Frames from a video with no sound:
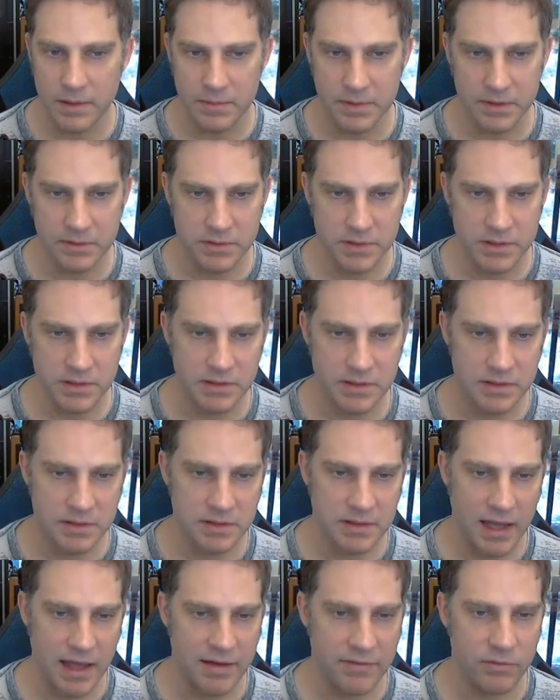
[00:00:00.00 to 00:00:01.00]
Maybe we do
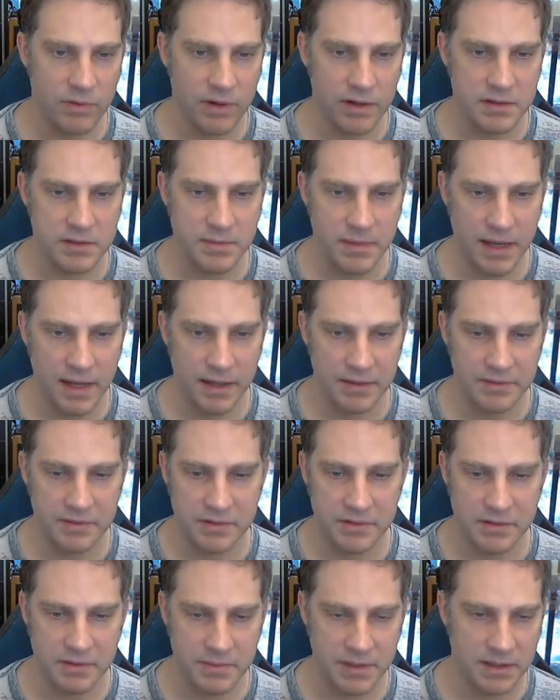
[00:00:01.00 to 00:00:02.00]
staff wears
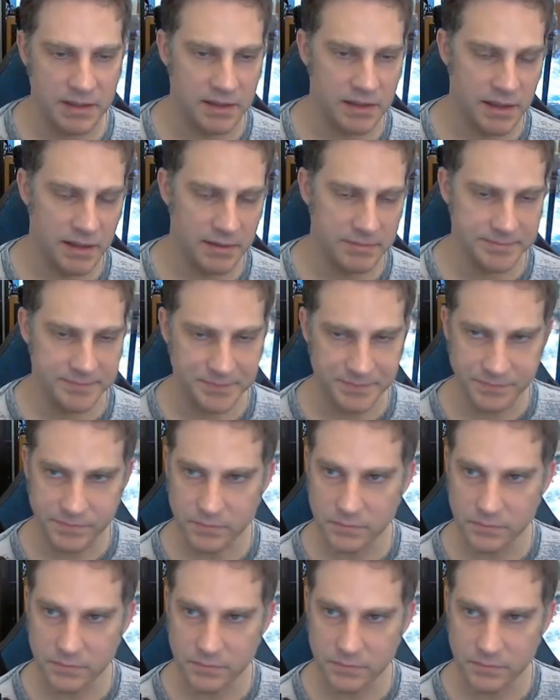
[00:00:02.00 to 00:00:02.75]
masks, something like that.